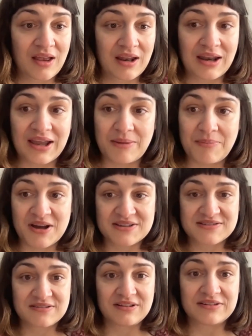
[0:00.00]
Like a
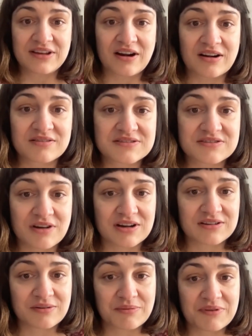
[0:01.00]
puzzle, they are
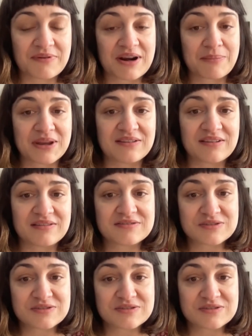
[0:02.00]
constructed with fragmented,